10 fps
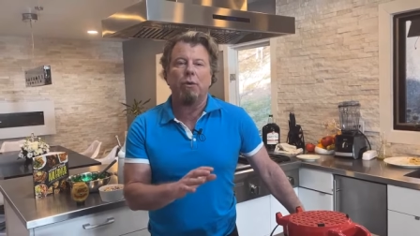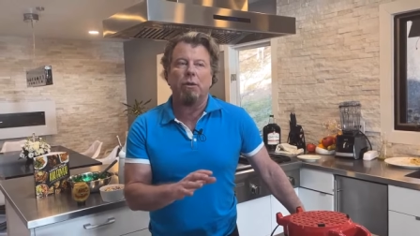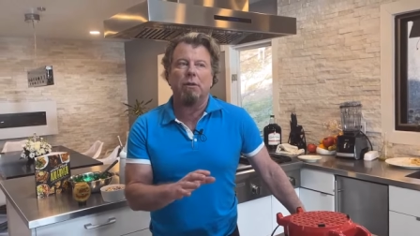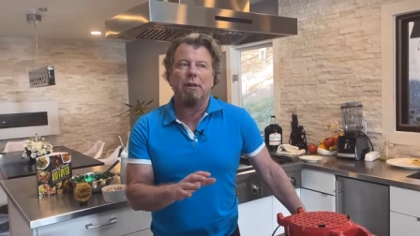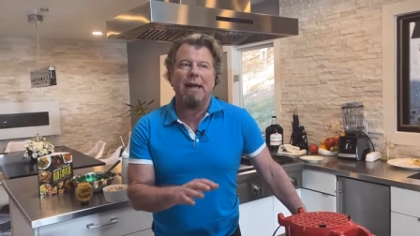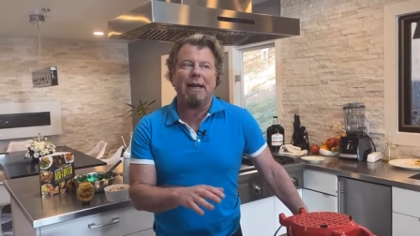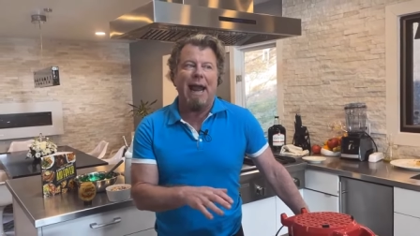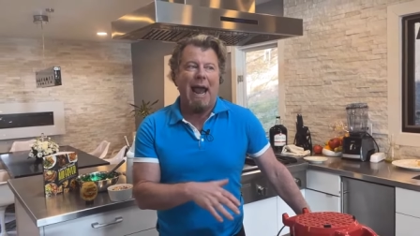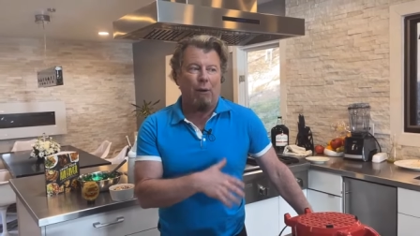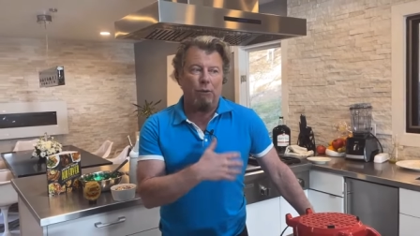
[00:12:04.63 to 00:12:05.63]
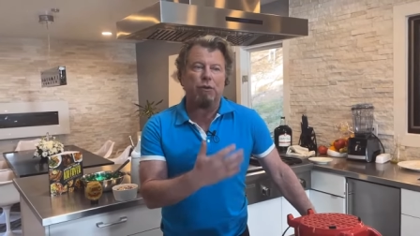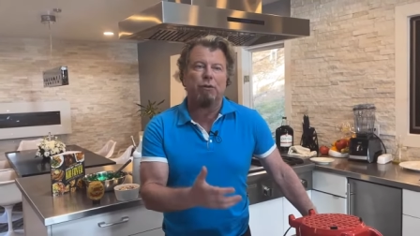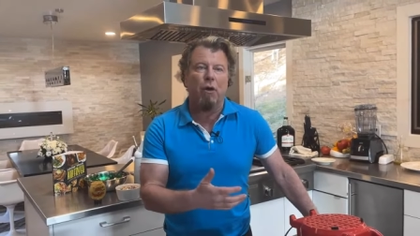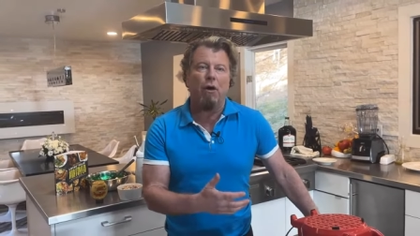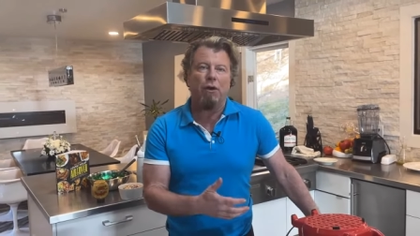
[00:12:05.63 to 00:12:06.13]
don't let it out
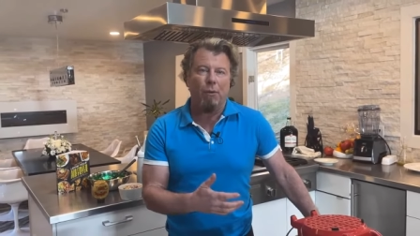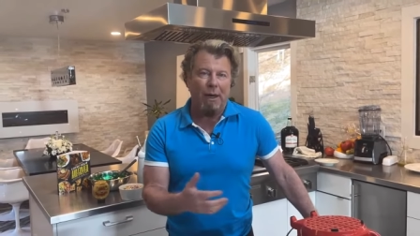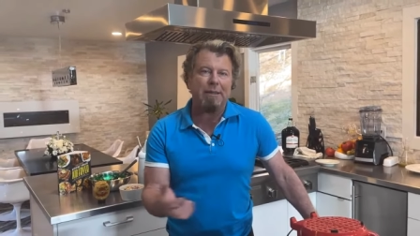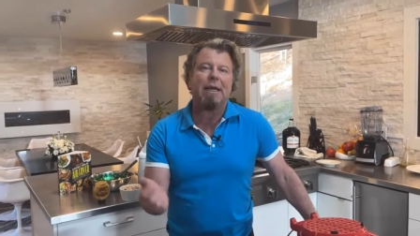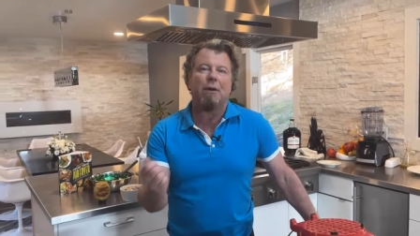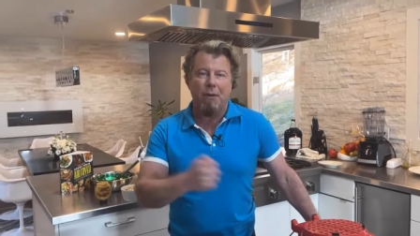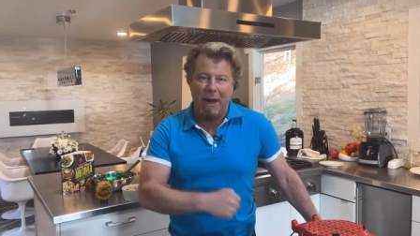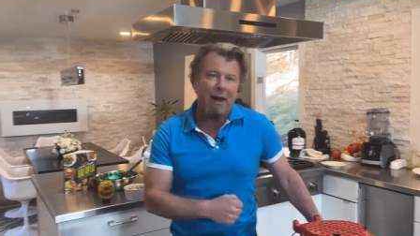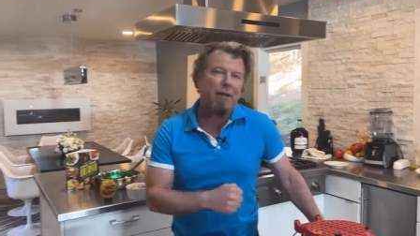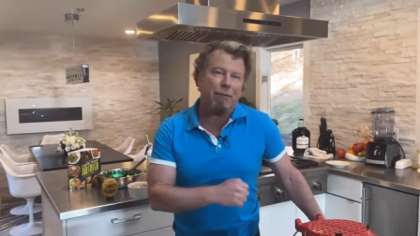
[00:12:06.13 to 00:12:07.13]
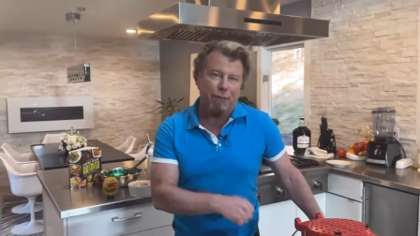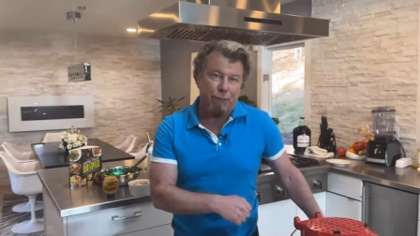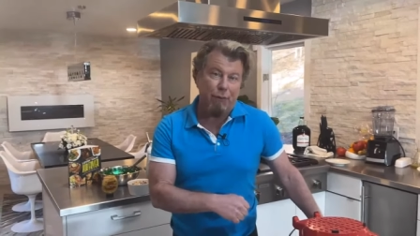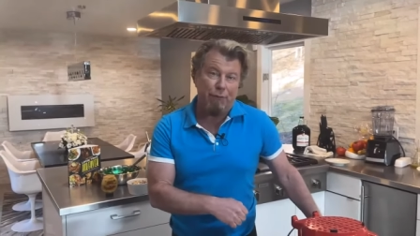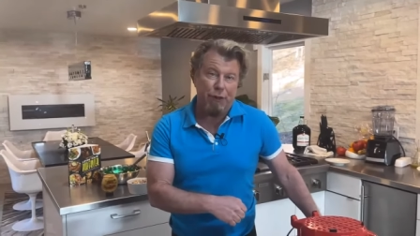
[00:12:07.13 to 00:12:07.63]
too long. You want to take it right out of the
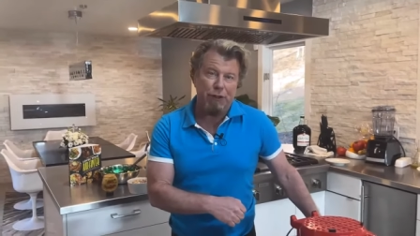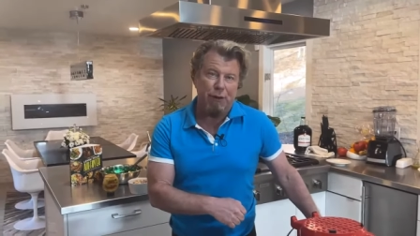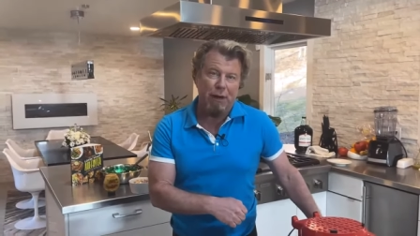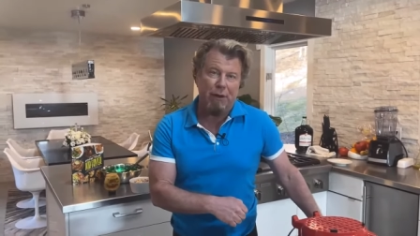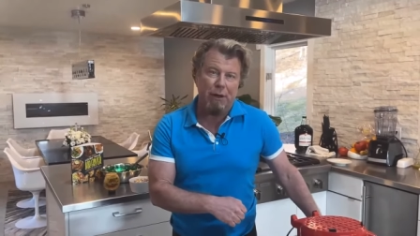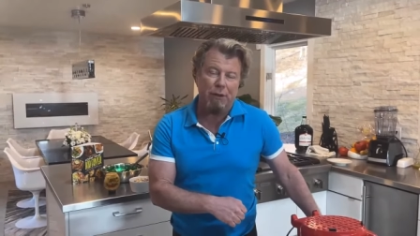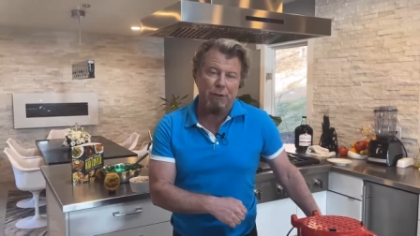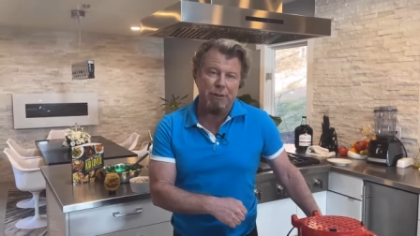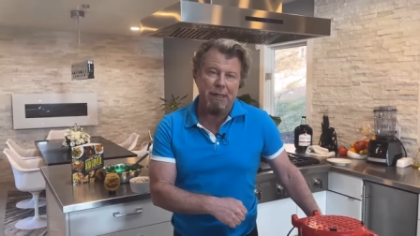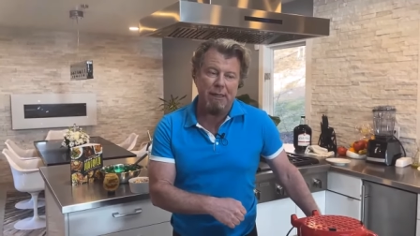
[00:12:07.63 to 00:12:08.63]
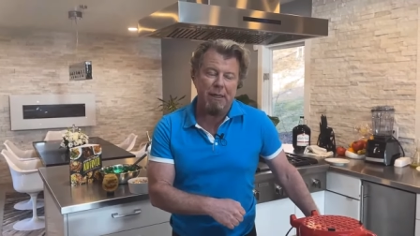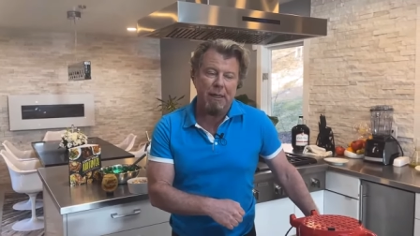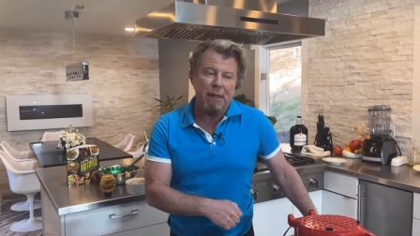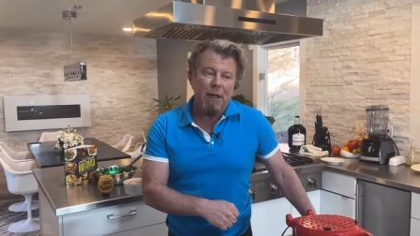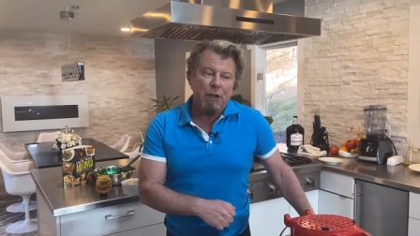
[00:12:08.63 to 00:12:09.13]
refrigerator and use it.
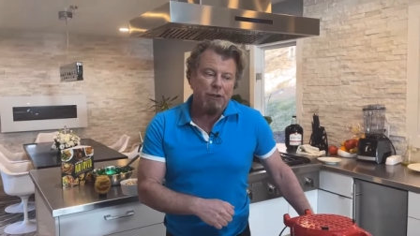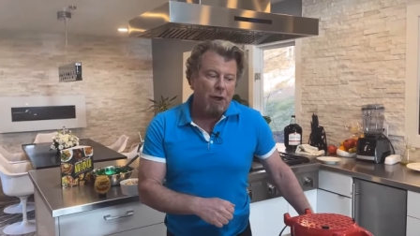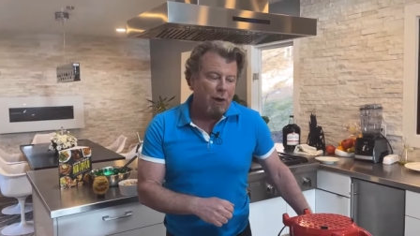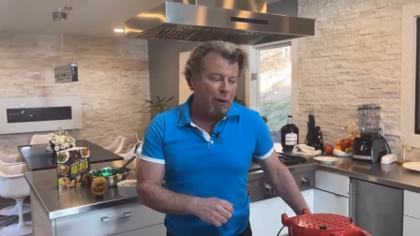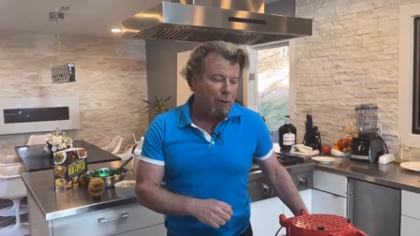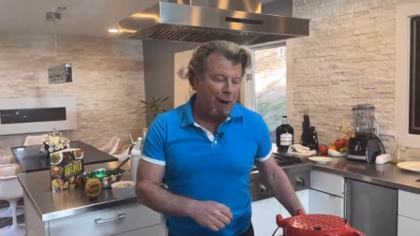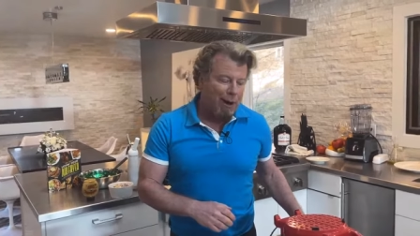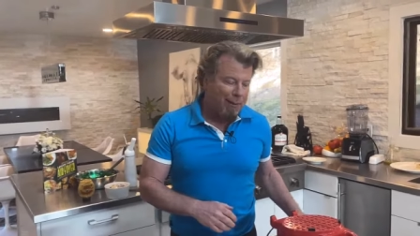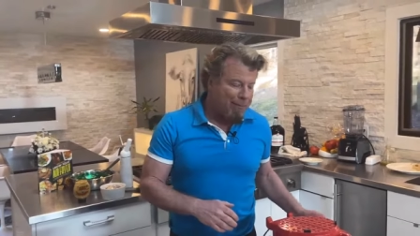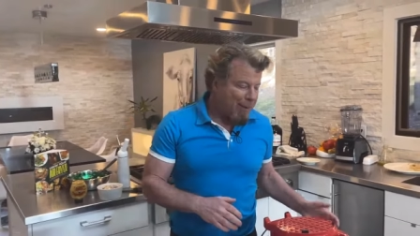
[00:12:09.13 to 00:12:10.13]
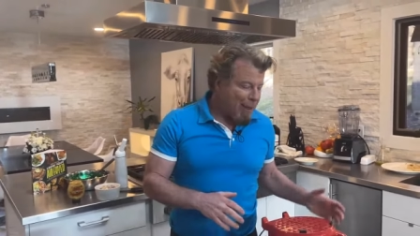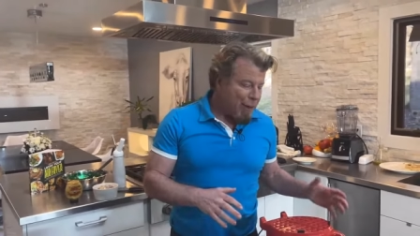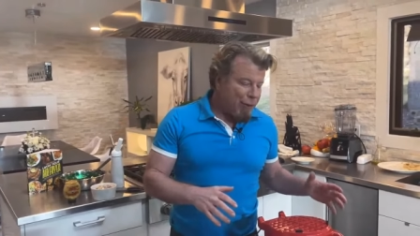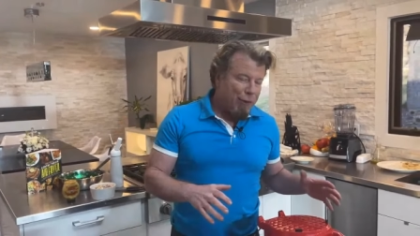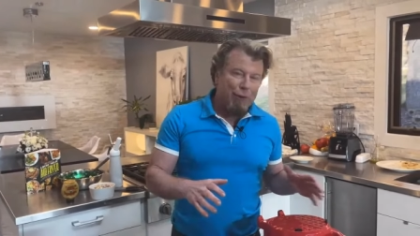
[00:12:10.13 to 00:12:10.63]
So um,
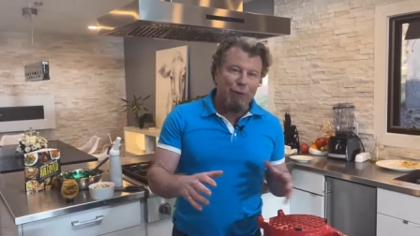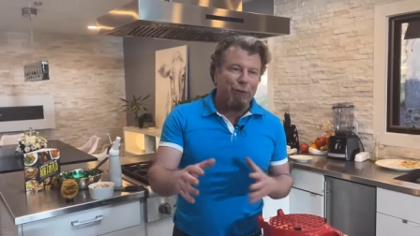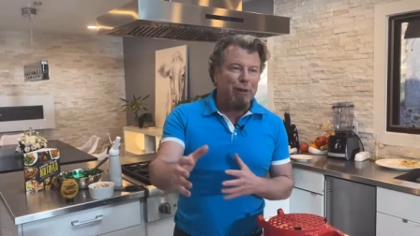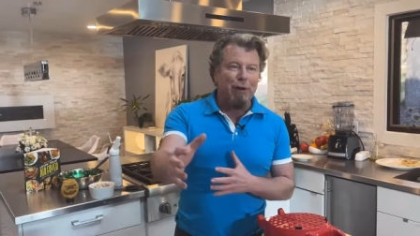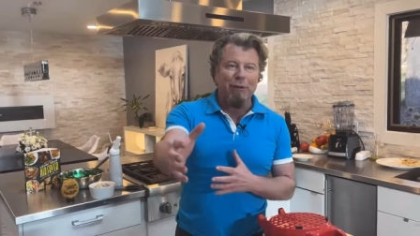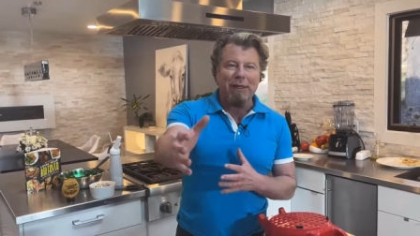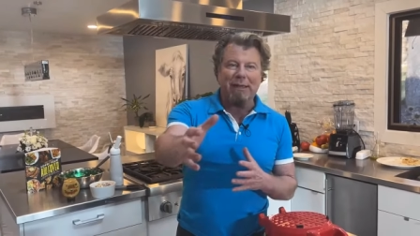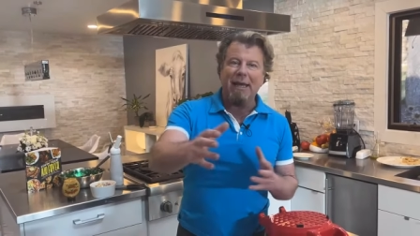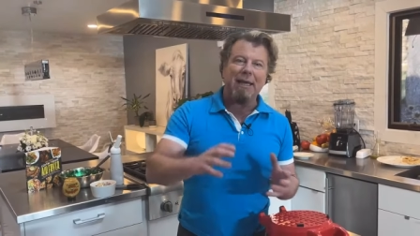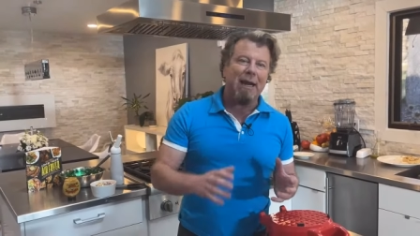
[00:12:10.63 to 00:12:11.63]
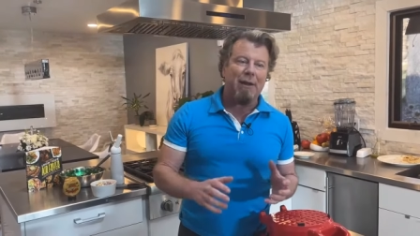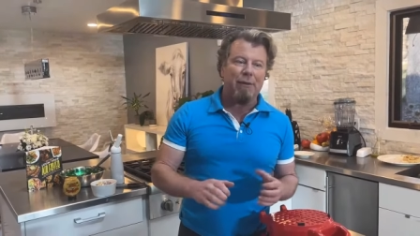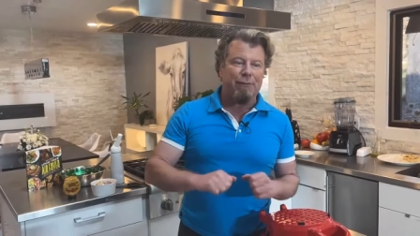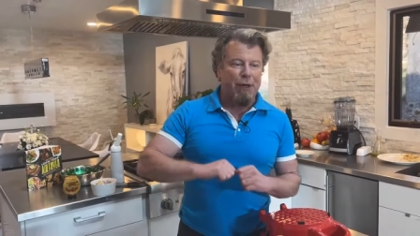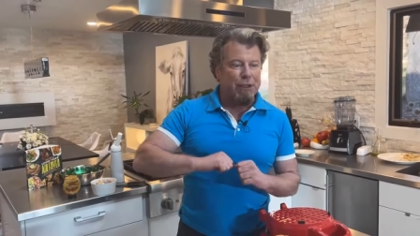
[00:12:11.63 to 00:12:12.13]
you're, you're literally taking it out
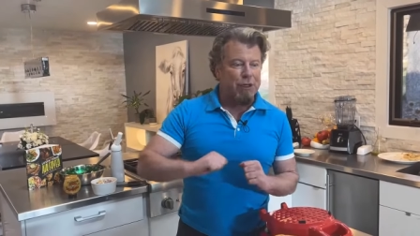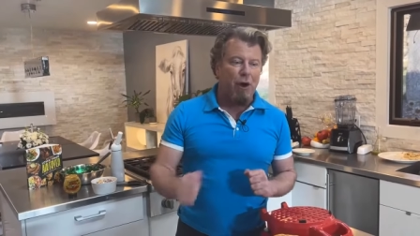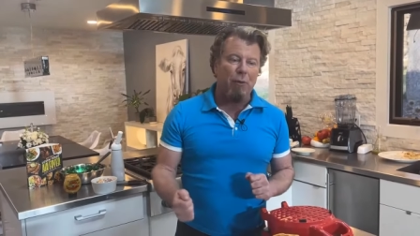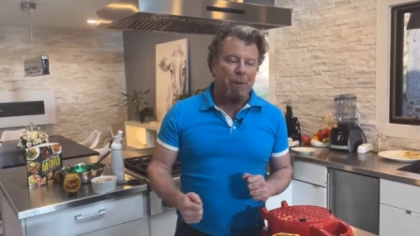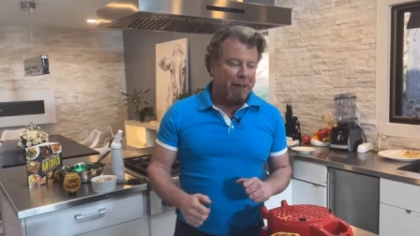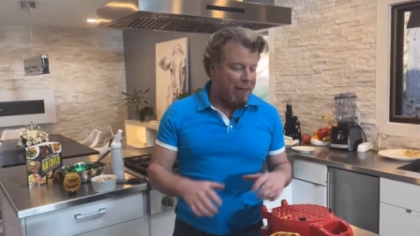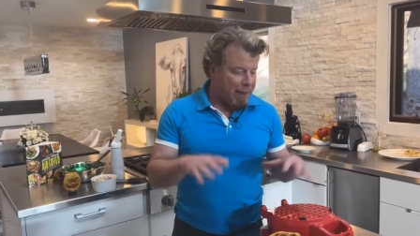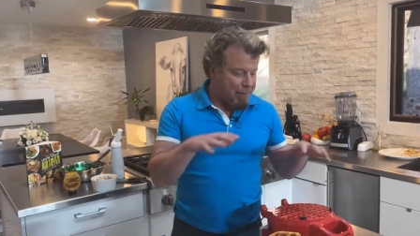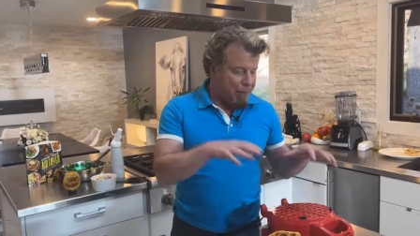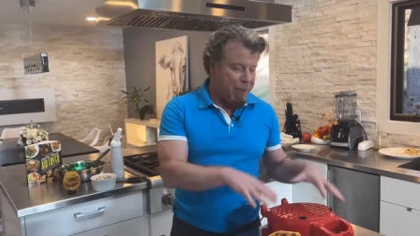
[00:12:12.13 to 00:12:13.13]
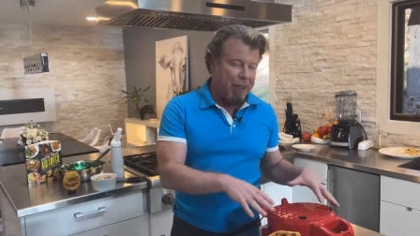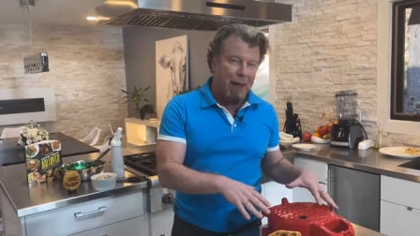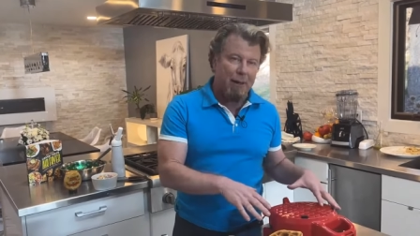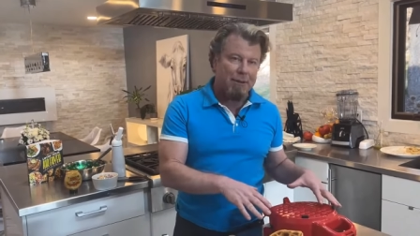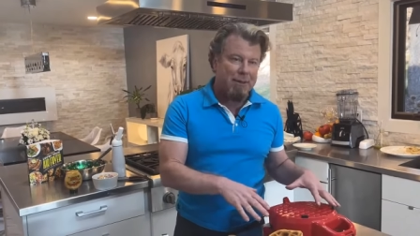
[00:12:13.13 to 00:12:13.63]
of the fridge, opening it, putting
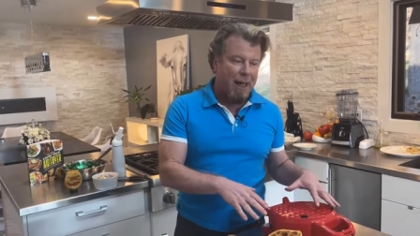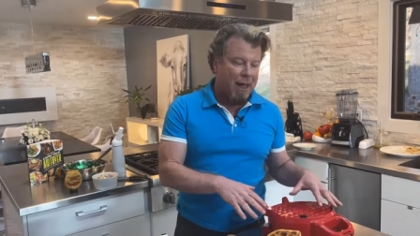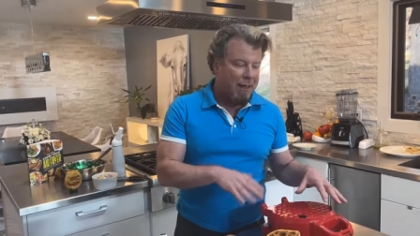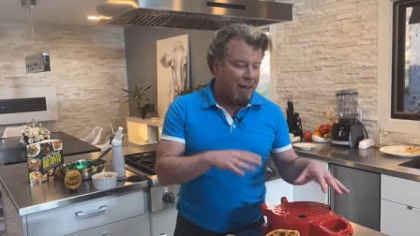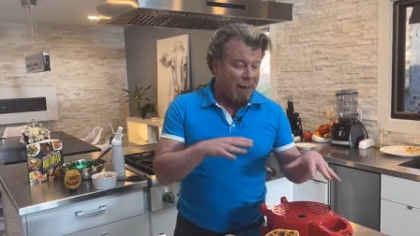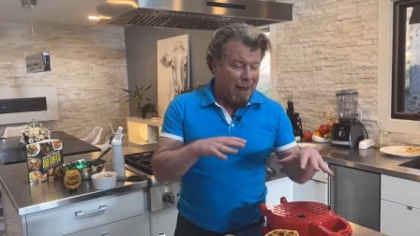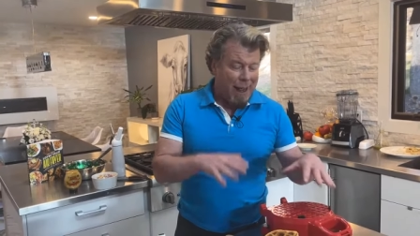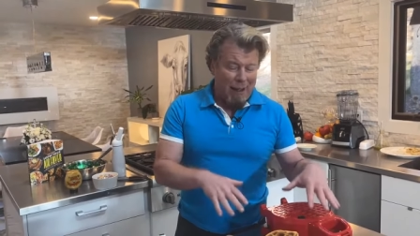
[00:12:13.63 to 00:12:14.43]
it inside,